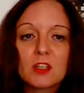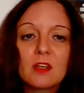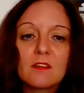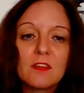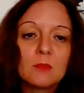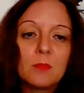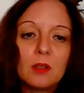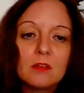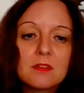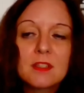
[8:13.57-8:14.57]
checking their
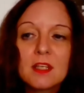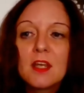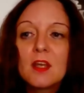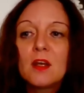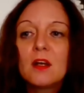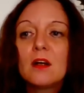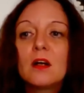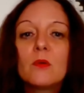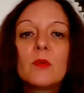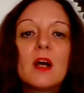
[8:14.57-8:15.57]
pulse.
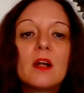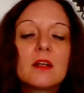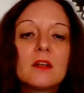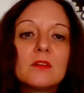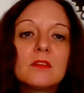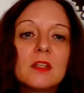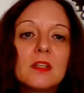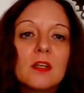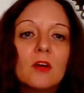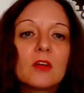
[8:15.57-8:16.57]
We are
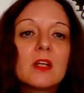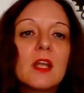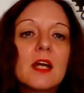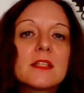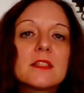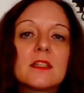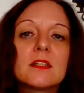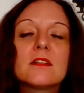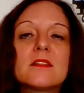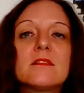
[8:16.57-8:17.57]
currently
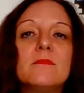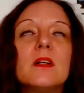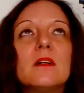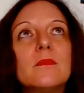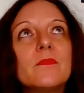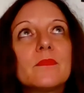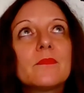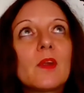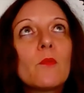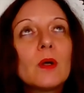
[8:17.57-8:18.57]
organizing
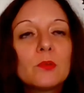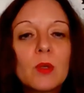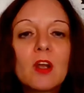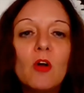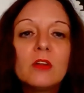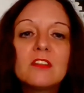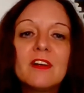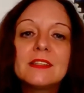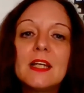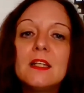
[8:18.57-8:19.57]
what we call the
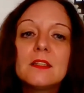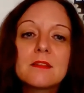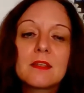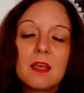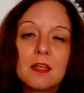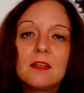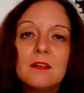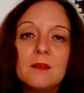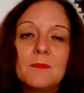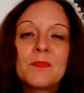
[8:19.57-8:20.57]
vitality
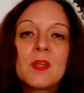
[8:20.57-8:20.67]
scanning.